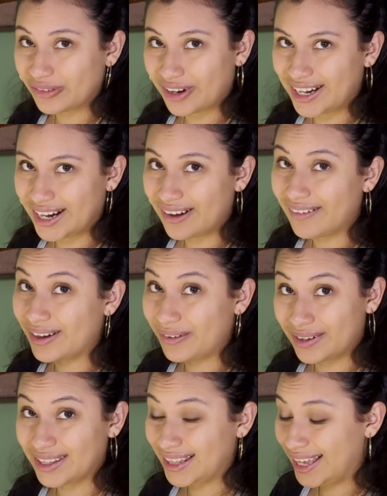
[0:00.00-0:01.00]
right now, I
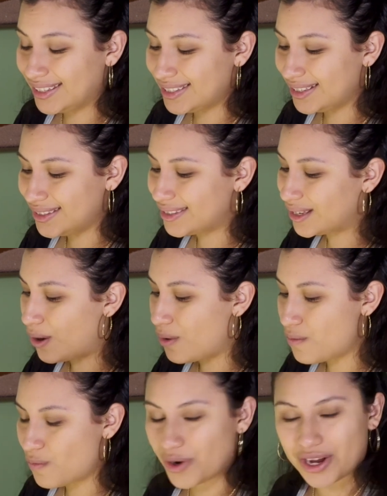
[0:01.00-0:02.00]
really liked it.
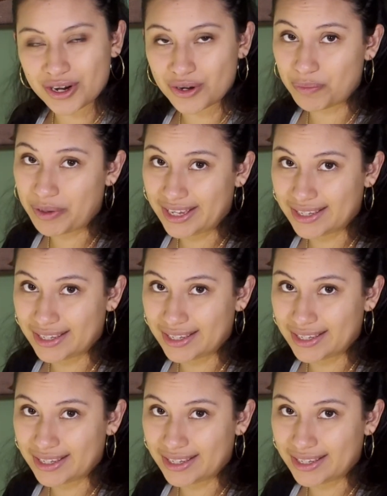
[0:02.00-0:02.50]
So we're gonna do pink